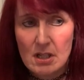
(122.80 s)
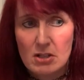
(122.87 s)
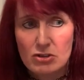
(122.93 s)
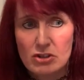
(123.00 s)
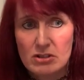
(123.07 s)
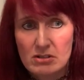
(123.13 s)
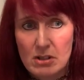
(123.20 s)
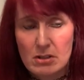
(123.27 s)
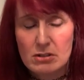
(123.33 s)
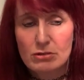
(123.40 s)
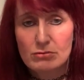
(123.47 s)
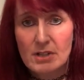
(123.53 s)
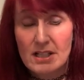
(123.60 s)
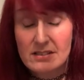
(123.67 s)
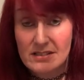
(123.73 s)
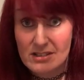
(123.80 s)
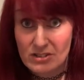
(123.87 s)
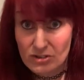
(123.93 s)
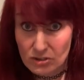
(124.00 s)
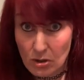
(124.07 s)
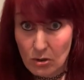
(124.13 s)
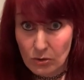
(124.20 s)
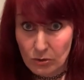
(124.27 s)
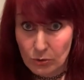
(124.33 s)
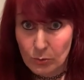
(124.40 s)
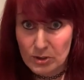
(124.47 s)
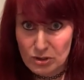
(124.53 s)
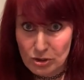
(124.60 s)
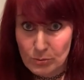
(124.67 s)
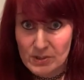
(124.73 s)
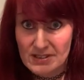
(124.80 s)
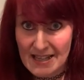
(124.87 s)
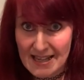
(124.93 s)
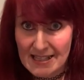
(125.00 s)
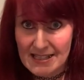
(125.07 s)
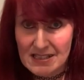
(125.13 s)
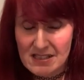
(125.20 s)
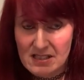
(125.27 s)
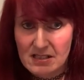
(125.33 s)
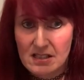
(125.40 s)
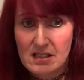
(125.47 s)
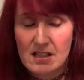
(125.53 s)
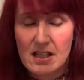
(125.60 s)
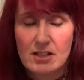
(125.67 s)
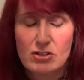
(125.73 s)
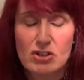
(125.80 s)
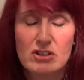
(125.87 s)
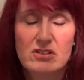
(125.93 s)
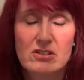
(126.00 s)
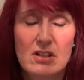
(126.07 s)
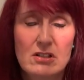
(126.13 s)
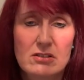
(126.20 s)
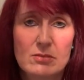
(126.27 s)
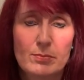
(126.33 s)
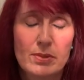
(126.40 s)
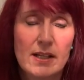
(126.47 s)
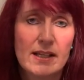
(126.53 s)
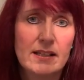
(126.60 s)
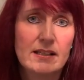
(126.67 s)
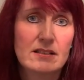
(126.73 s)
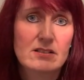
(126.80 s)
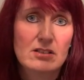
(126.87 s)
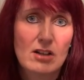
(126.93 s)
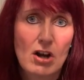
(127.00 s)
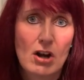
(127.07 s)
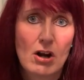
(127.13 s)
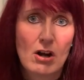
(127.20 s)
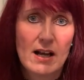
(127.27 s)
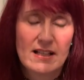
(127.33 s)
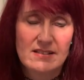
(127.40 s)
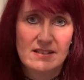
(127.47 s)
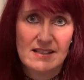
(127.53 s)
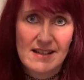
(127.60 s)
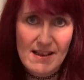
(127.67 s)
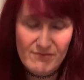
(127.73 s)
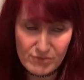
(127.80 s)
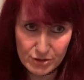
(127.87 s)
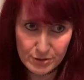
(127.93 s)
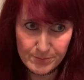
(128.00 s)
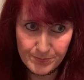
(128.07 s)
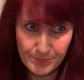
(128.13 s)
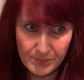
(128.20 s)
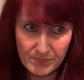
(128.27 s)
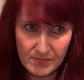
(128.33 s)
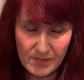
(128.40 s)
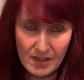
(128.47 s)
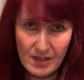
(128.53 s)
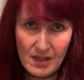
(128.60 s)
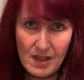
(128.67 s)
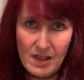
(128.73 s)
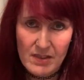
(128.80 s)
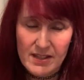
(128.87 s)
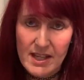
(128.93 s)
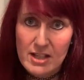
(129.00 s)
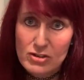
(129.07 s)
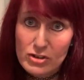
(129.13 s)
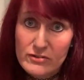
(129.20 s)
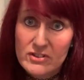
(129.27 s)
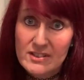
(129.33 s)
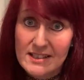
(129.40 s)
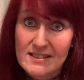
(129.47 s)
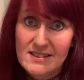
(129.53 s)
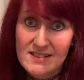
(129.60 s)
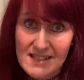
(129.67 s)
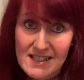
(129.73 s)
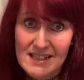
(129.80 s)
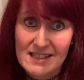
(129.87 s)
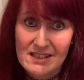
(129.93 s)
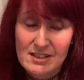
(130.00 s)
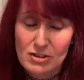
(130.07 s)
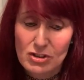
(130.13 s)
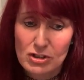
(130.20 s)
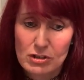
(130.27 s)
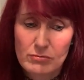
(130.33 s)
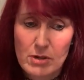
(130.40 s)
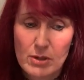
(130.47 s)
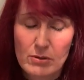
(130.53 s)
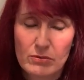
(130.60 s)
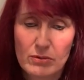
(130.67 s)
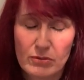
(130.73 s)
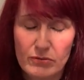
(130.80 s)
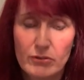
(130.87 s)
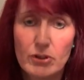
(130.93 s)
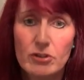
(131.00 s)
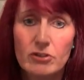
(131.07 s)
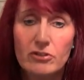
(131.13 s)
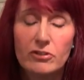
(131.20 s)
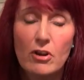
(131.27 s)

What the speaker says: She started writing songs when she was 8, and she started playing guitar at 11. At the age of 16, she wrote the first